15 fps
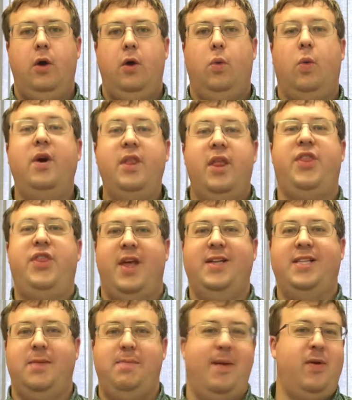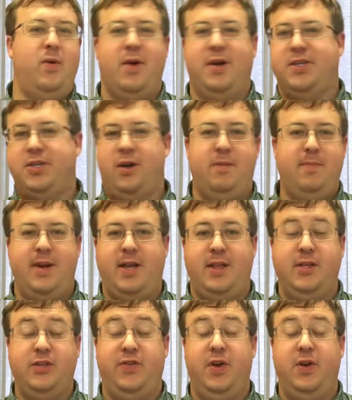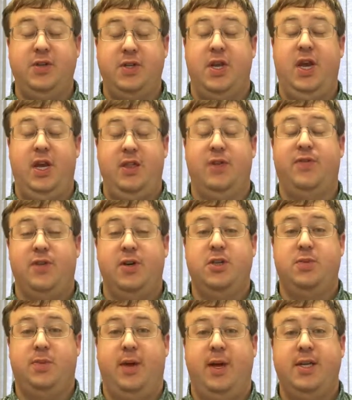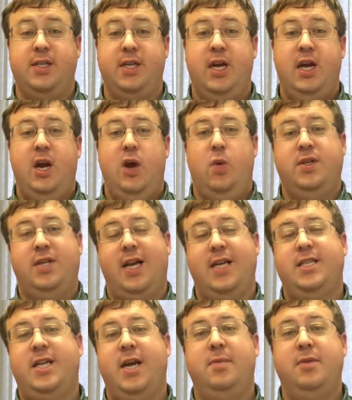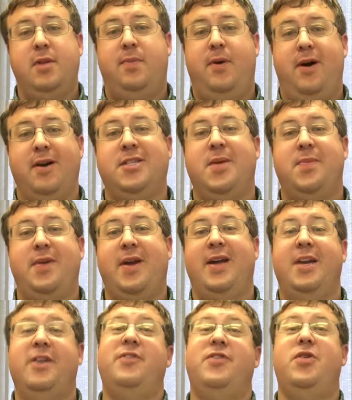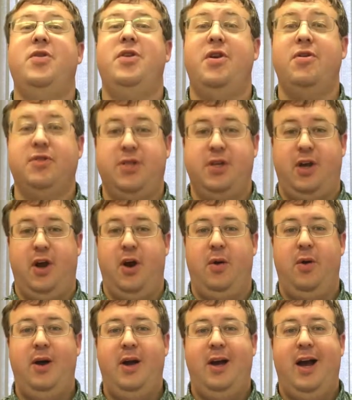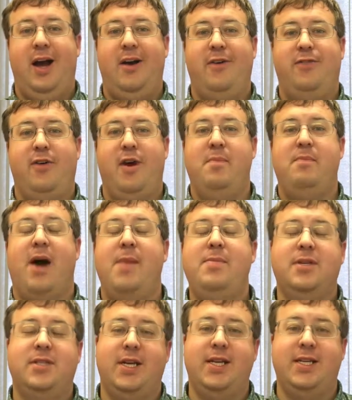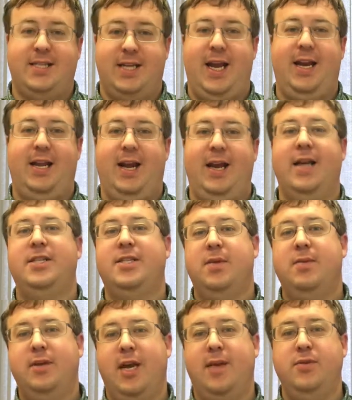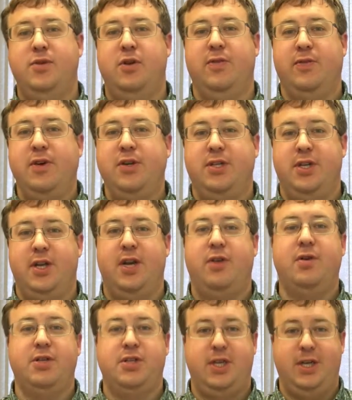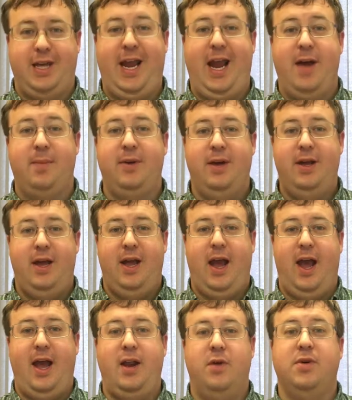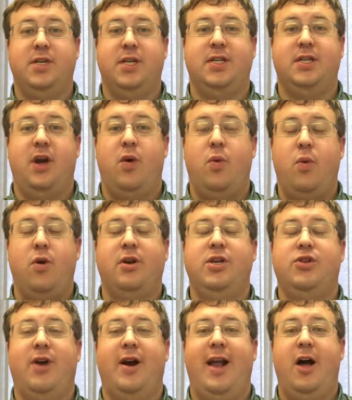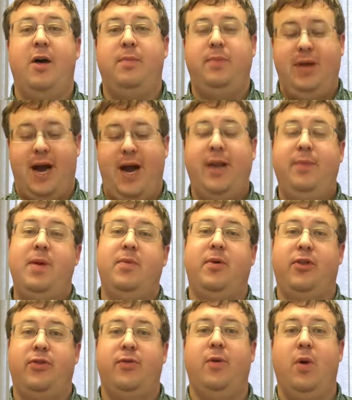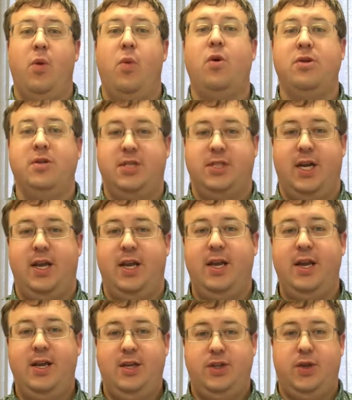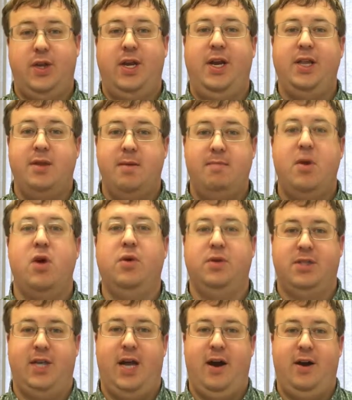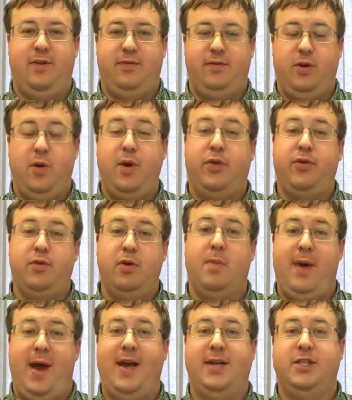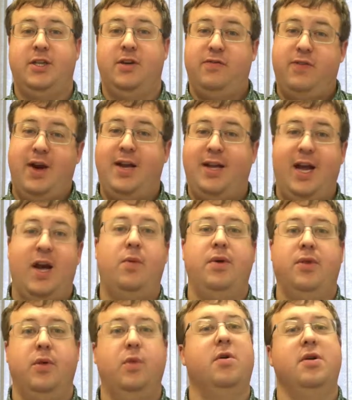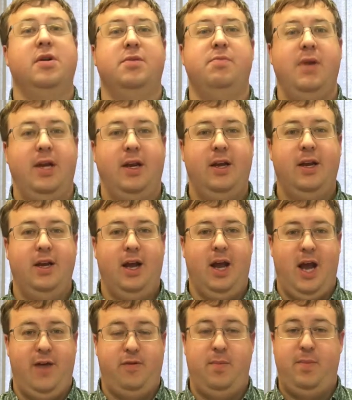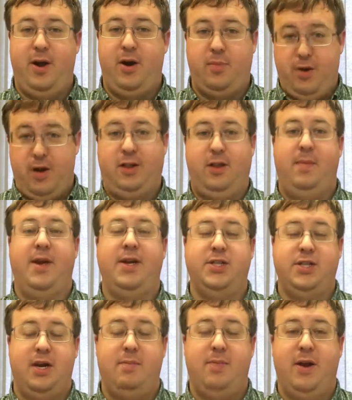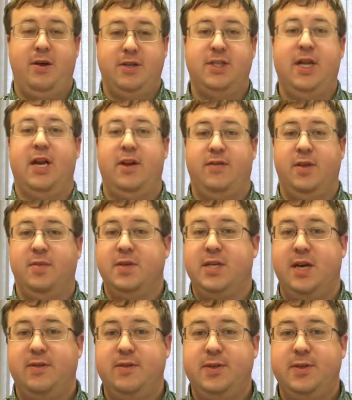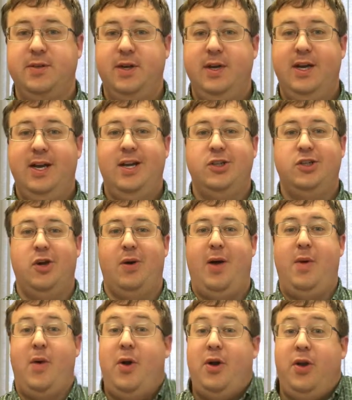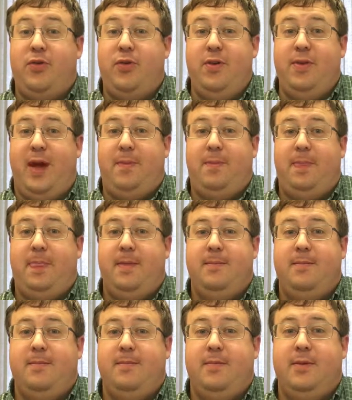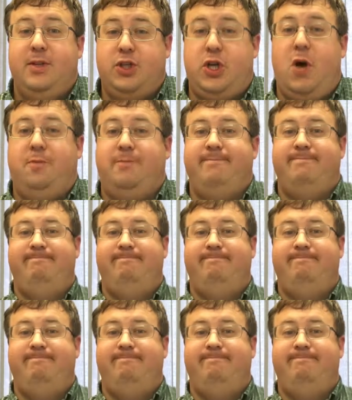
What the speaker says: One of the things that made me want to start making these videos in the first place was that I stumbled upon something I did a few years ago for a Bible study satellite at Summer Games University, a Christian camp. And it was a work to try to help guide people through a word study so they can get the most out of going through a passage and finding out what the words mean for better proclamation and better study for themselves. So I want to walk you through that. Let's go.